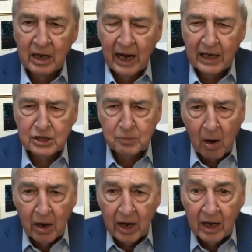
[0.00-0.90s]
and
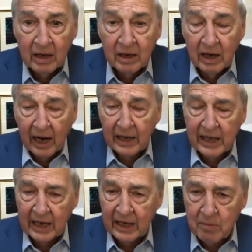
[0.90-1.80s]
Sparta, and
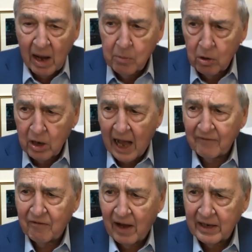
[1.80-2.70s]
that in my book I
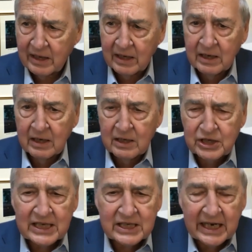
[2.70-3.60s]
find
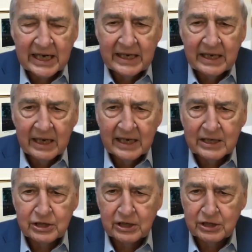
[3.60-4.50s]
16
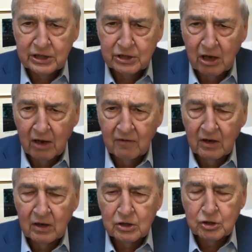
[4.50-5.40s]
instances of
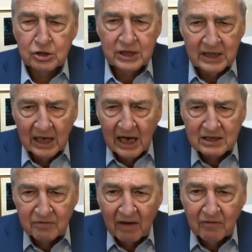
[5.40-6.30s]
just in the last
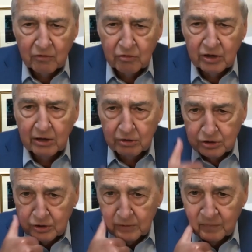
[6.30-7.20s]
500
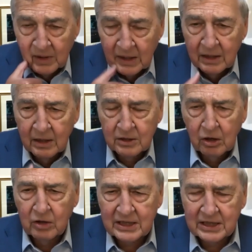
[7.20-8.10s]
years. So
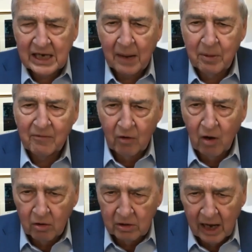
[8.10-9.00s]
this has happened for a
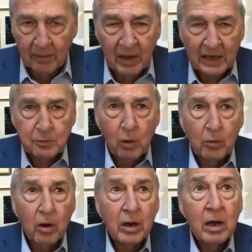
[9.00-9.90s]
long time. That's point
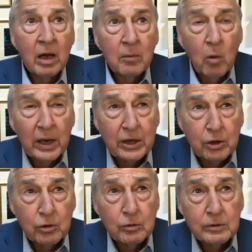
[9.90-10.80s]
one. Point
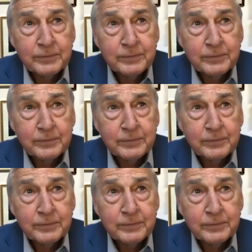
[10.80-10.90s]
two,